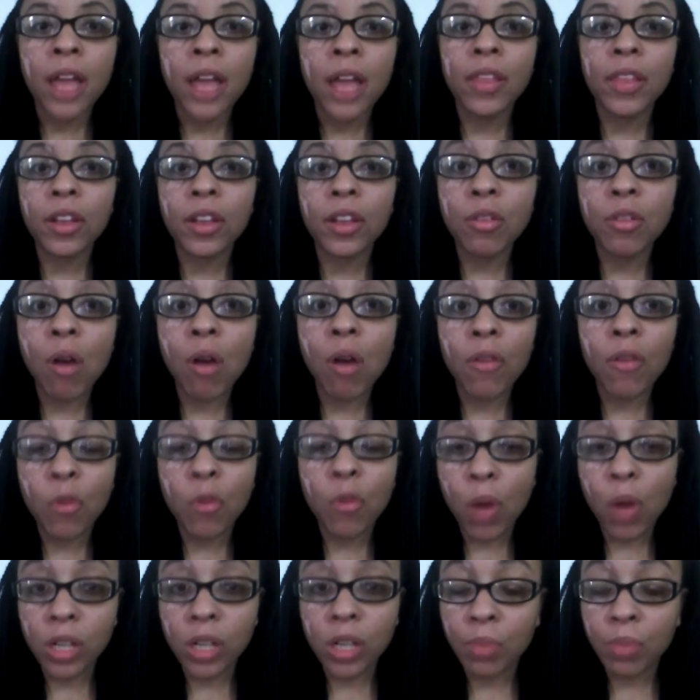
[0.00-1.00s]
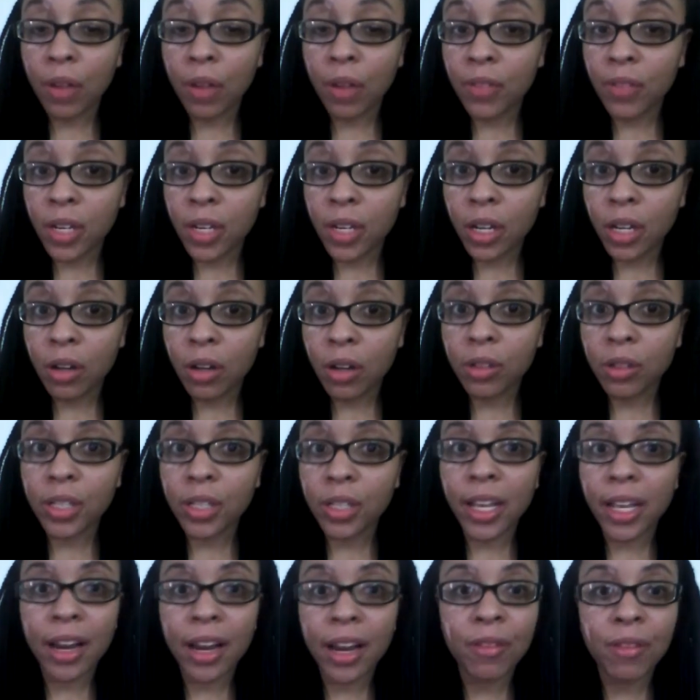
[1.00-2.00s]
Thank you all for watching my videos,
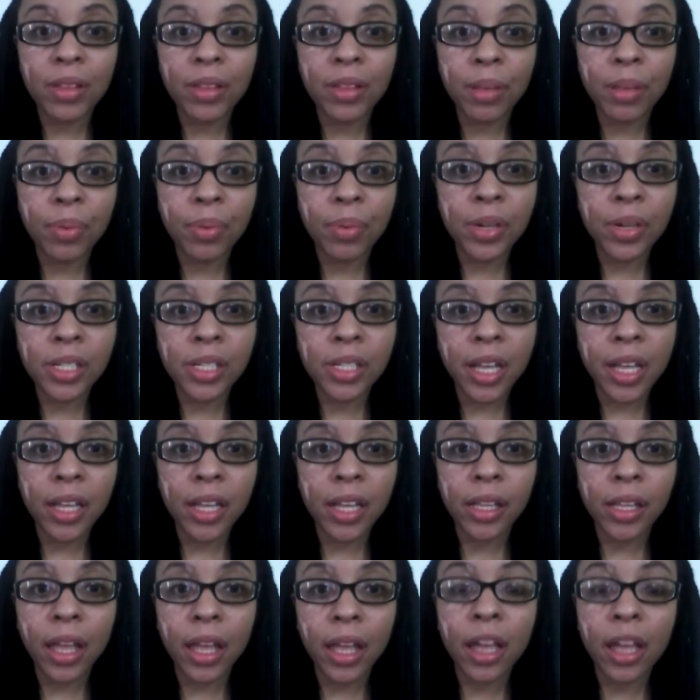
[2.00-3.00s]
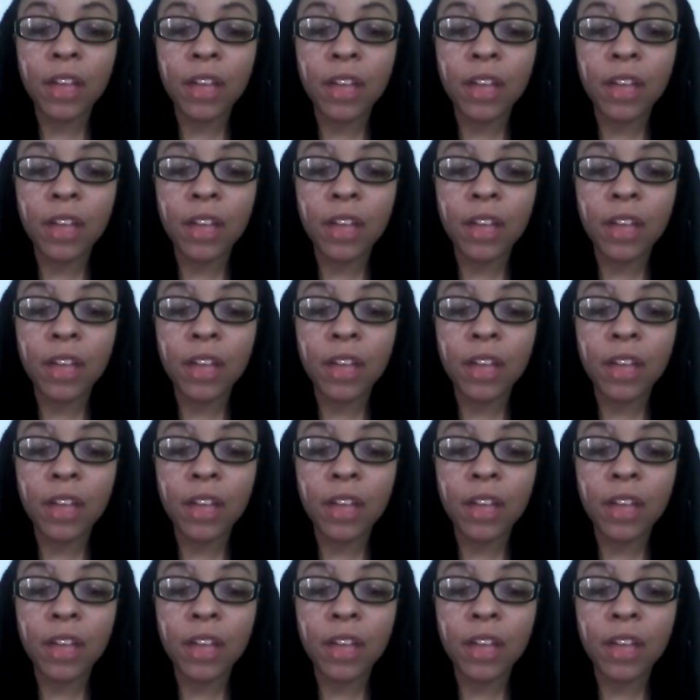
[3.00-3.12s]
and I really appreciate that.